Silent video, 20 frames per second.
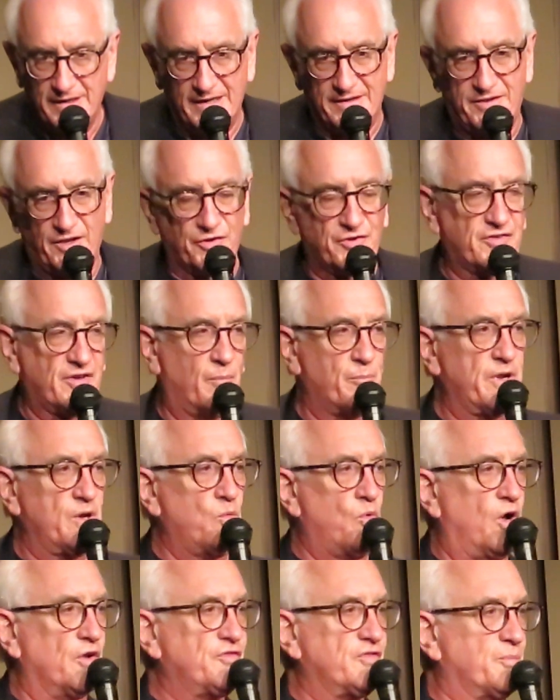Until
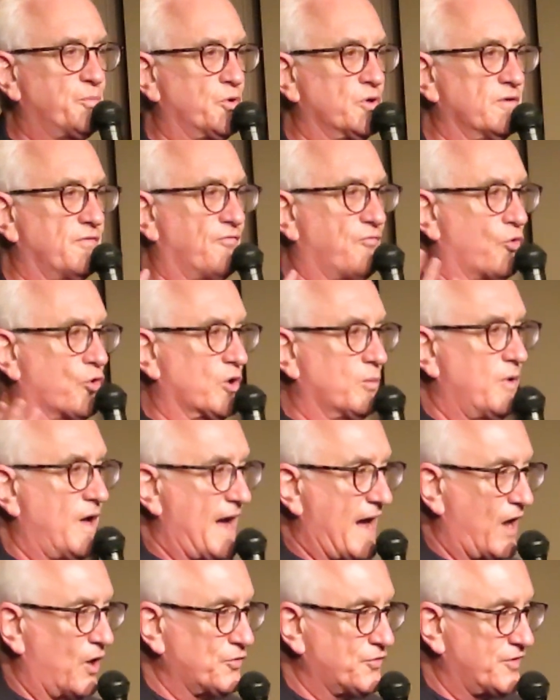somebody wants to put
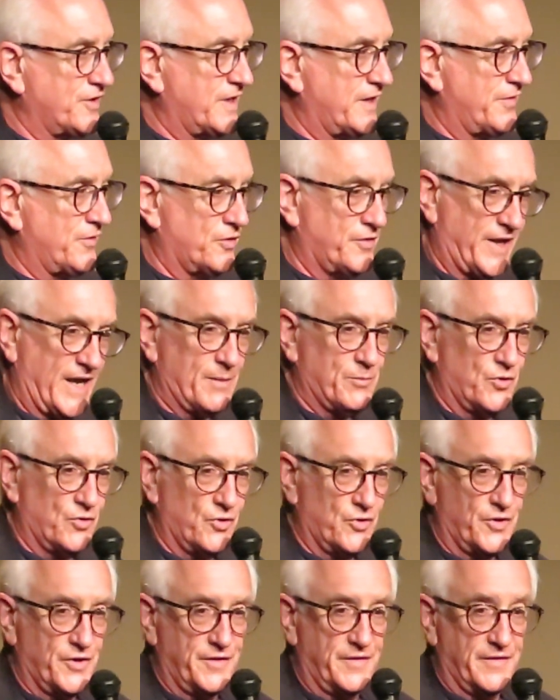affordable housing in their
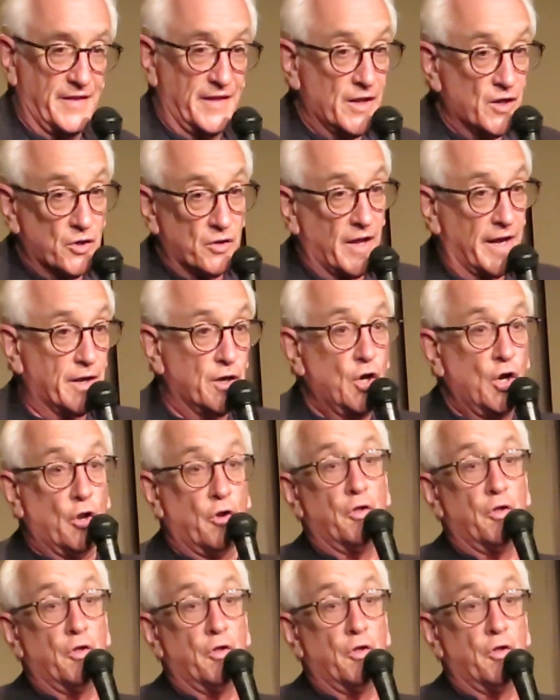neighborhood, and they're like,